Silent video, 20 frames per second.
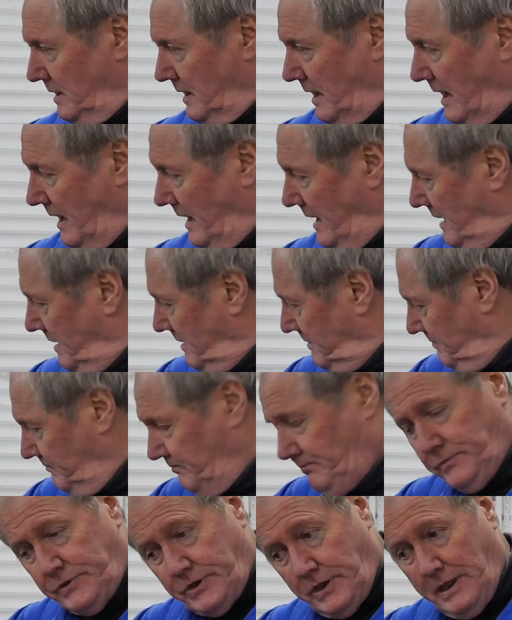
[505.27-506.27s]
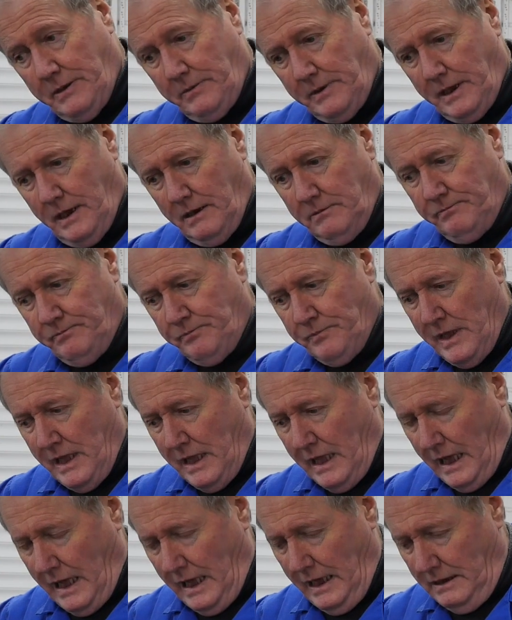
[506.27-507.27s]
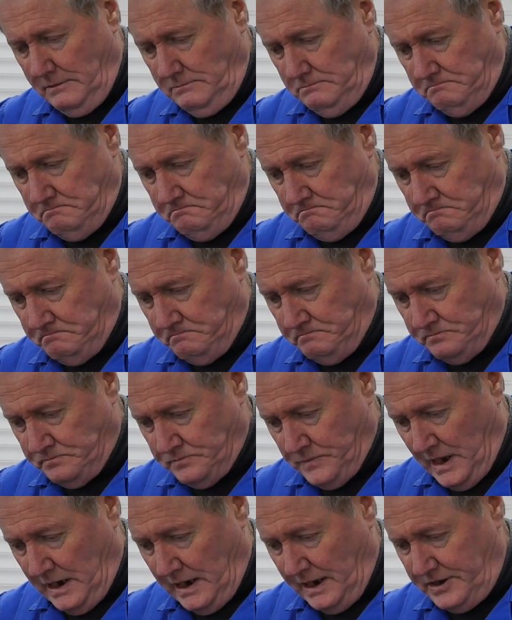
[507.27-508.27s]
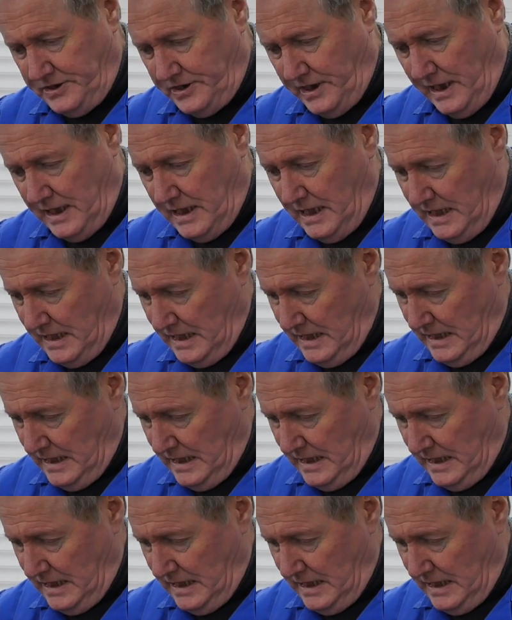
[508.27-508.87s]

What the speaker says: So there we go. Like I say,